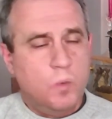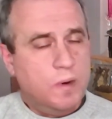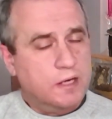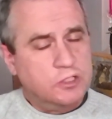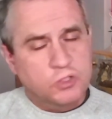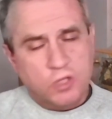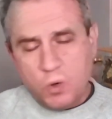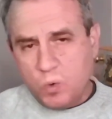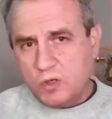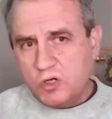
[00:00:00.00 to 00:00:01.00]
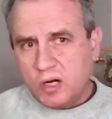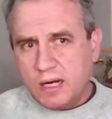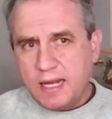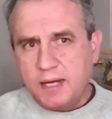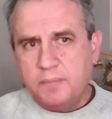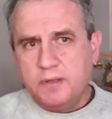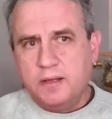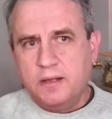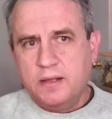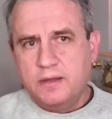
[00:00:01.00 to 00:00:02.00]
whereas no one claimed
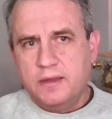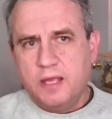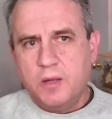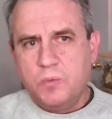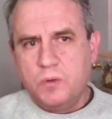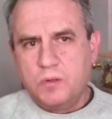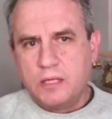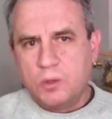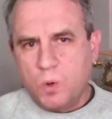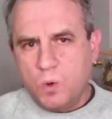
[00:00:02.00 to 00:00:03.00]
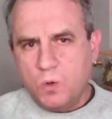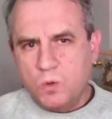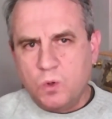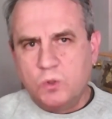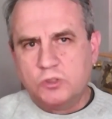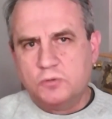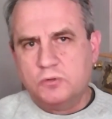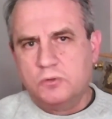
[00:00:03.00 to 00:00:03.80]
that they were at all caused